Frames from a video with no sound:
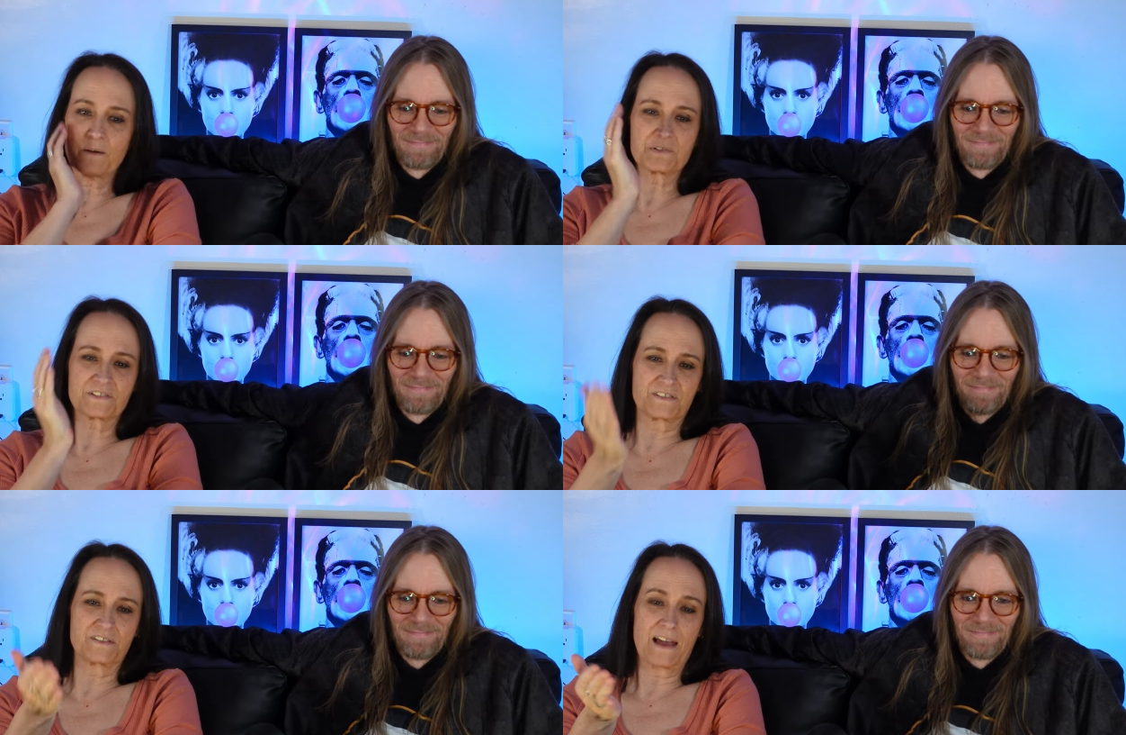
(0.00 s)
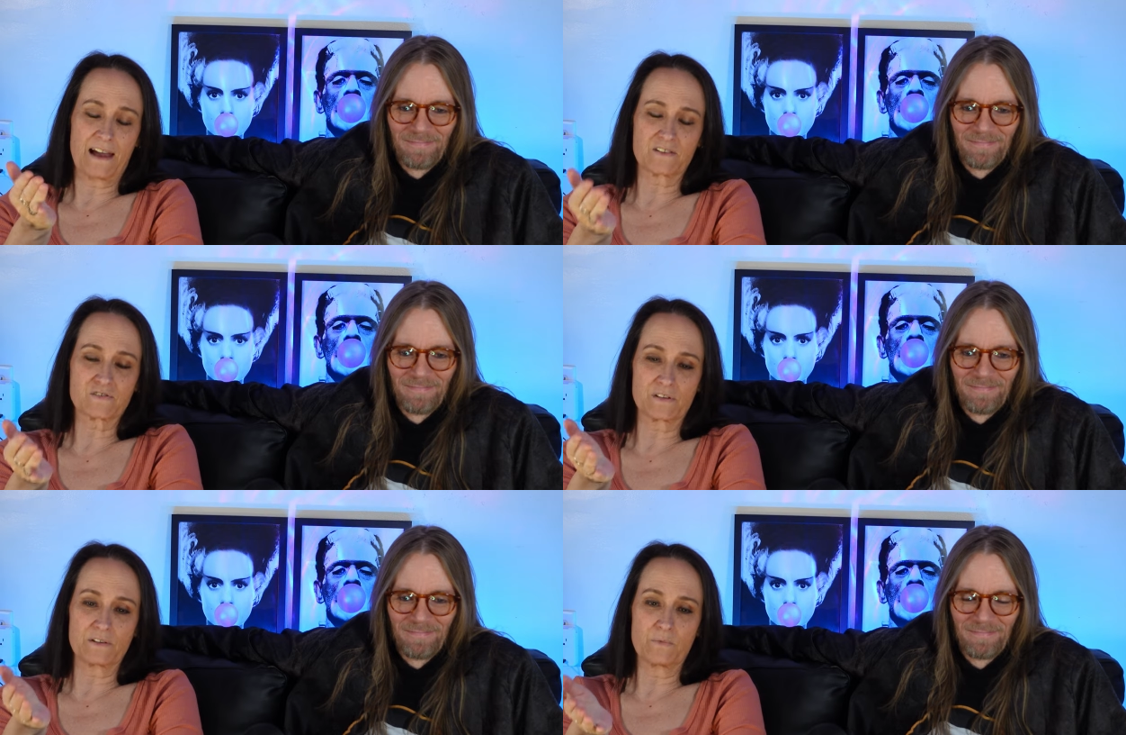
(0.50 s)
Speaker 1: I was
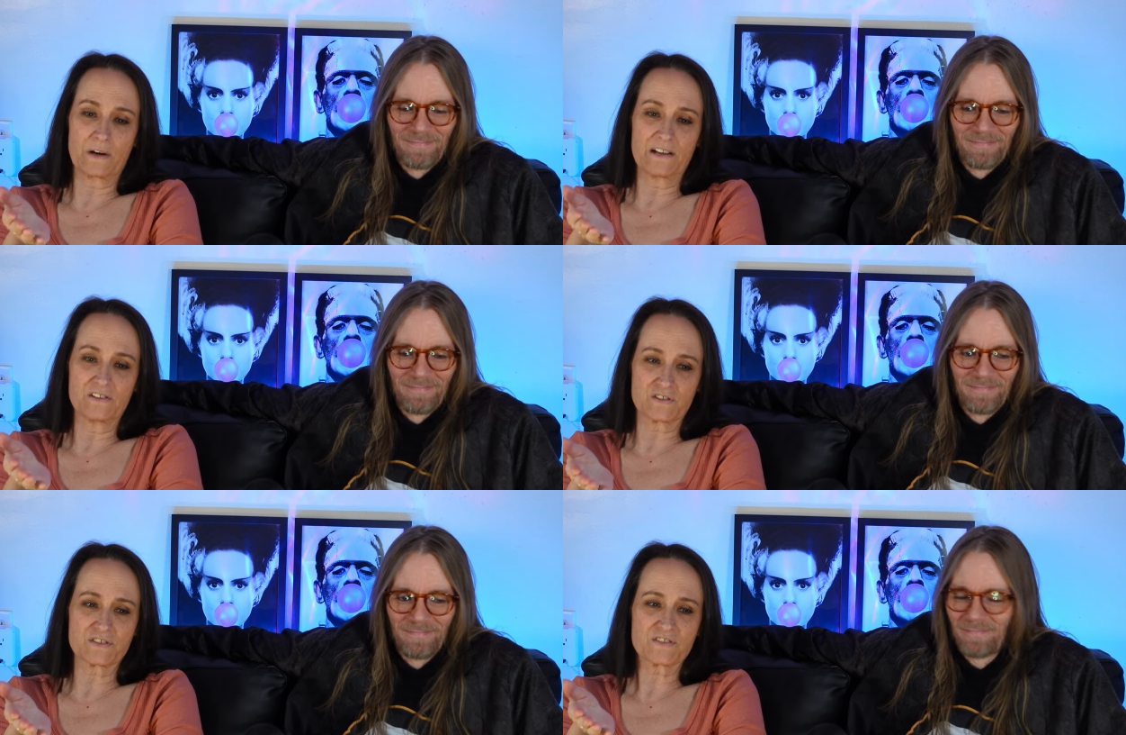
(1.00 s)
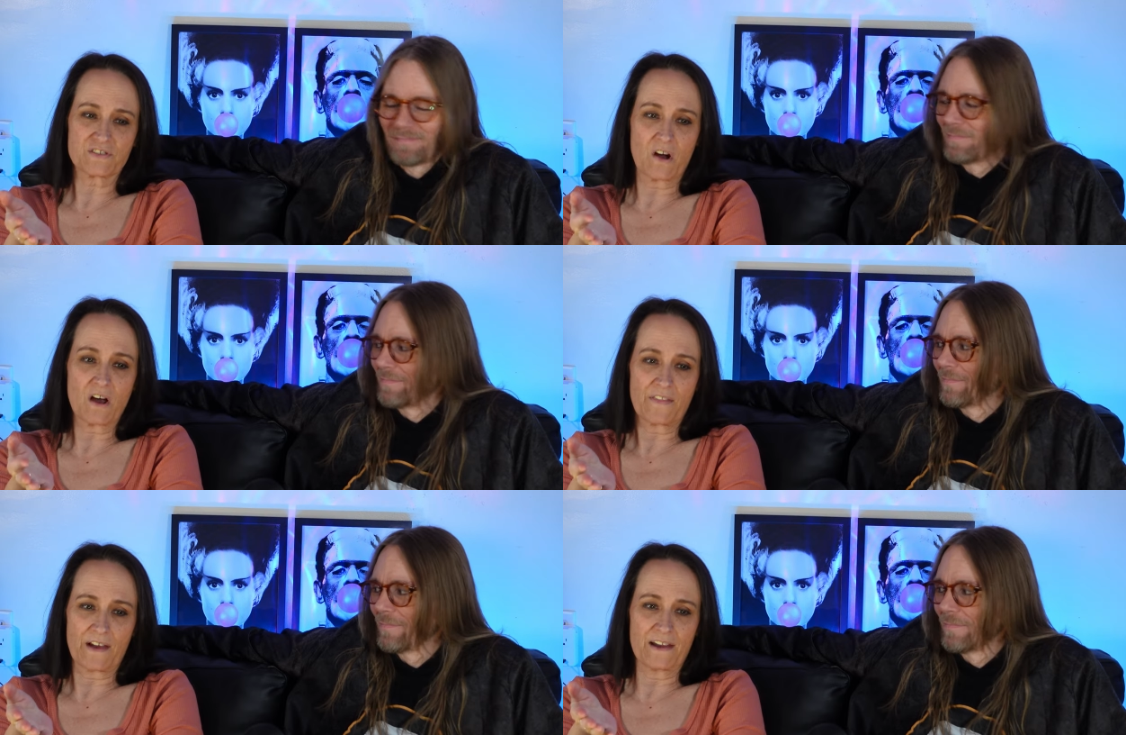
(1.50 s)
actually when I just
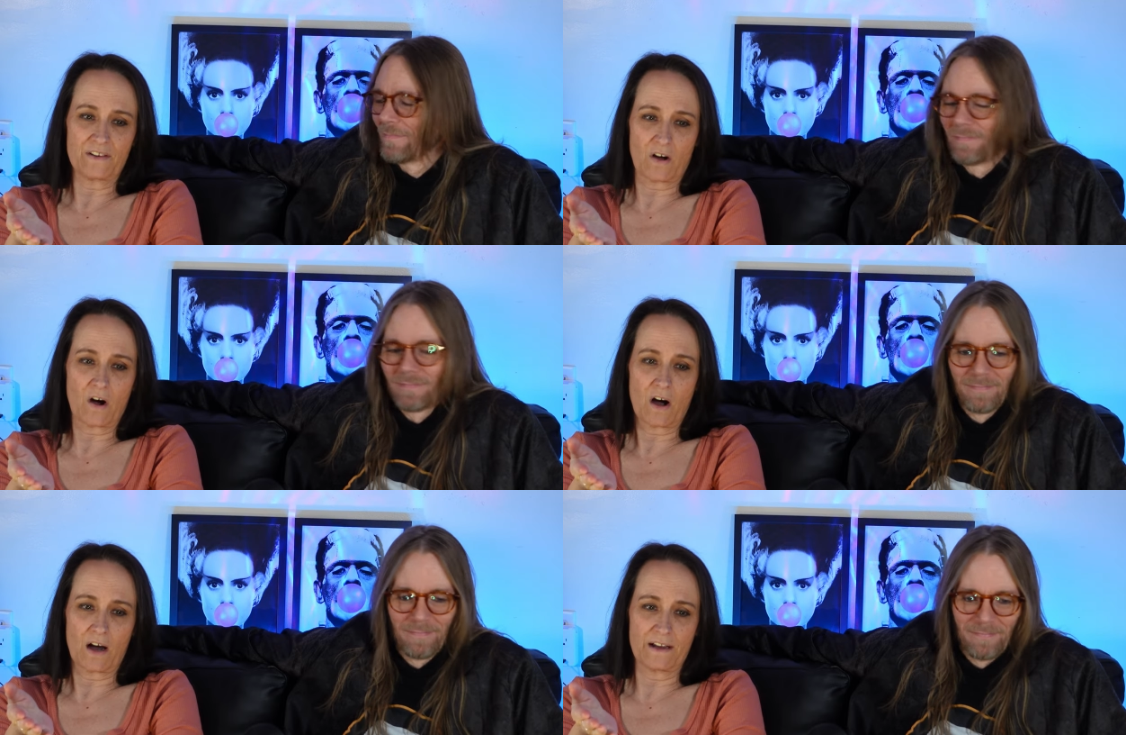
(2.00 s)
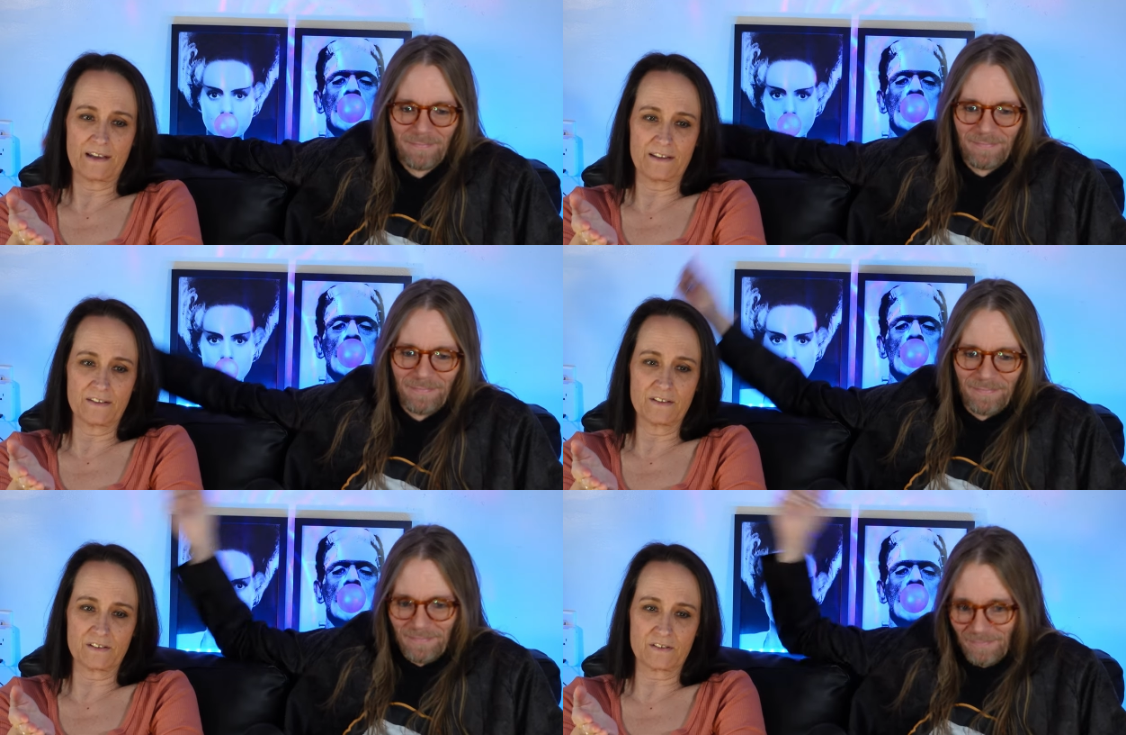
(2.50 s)
saw that dog
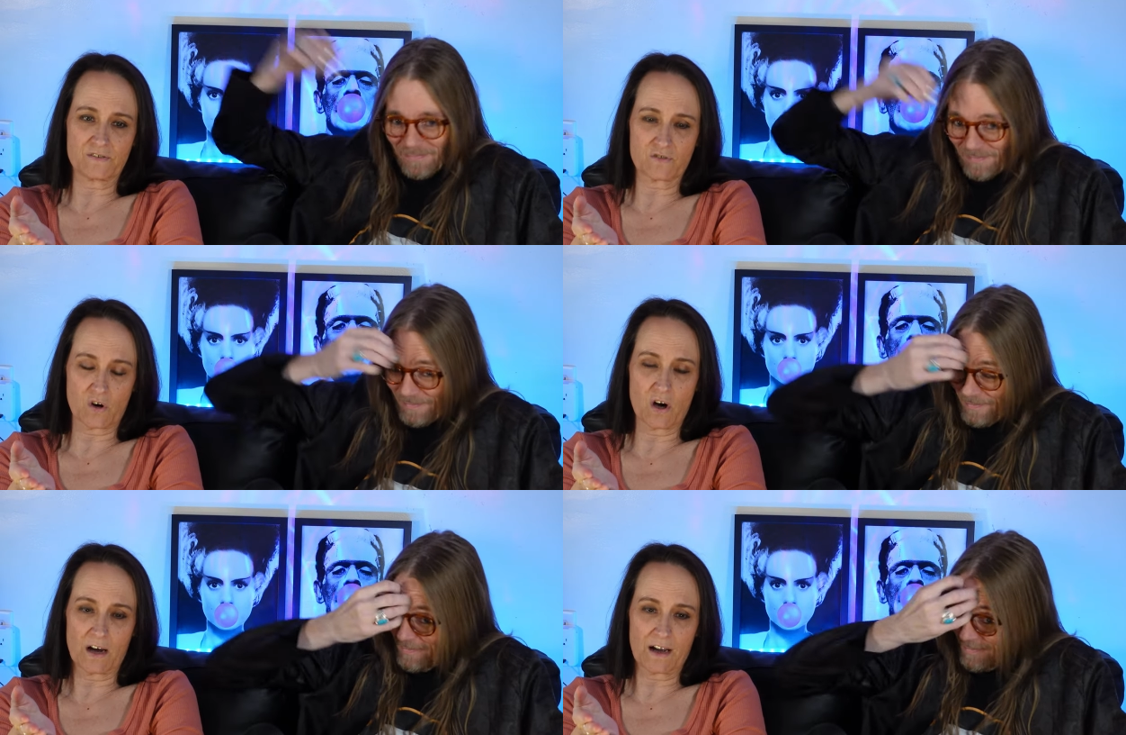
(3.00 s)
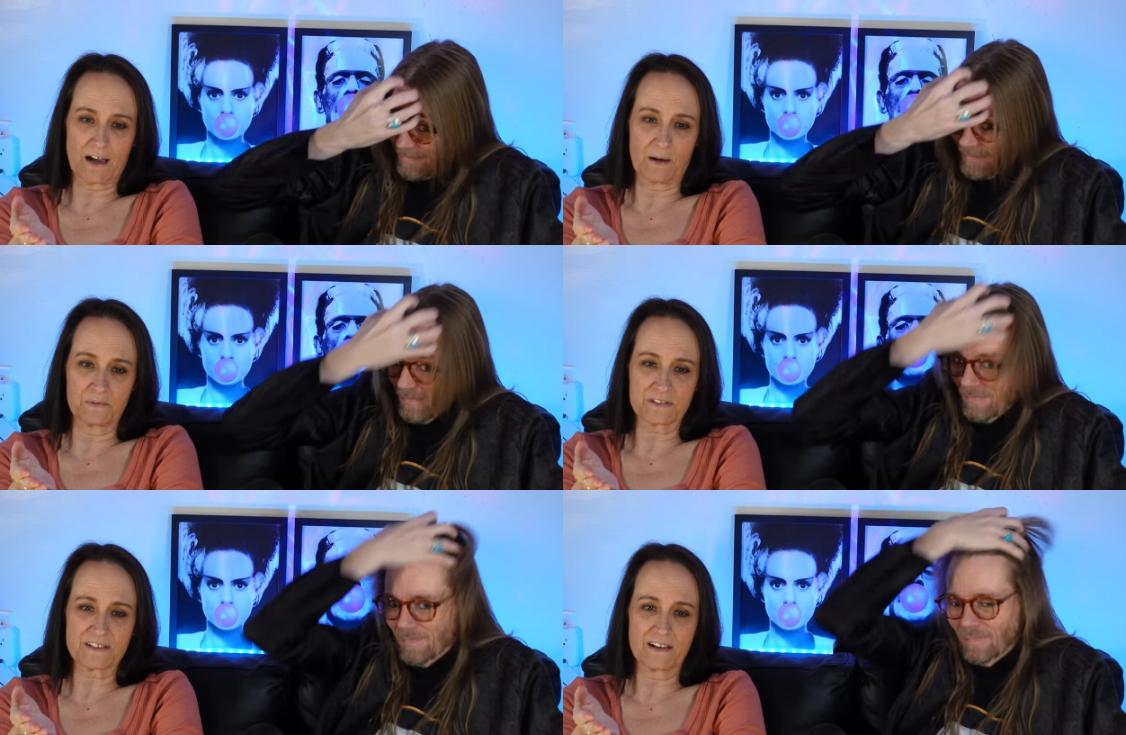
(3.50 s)
in the truck,
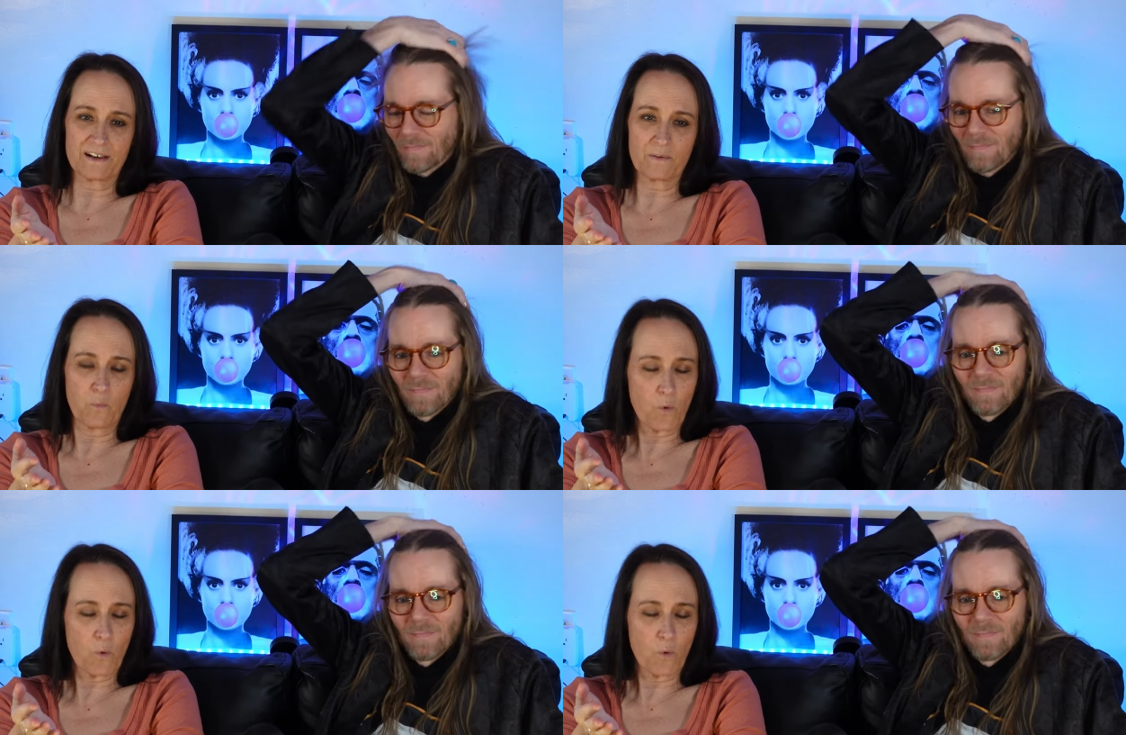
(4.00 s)
I was like,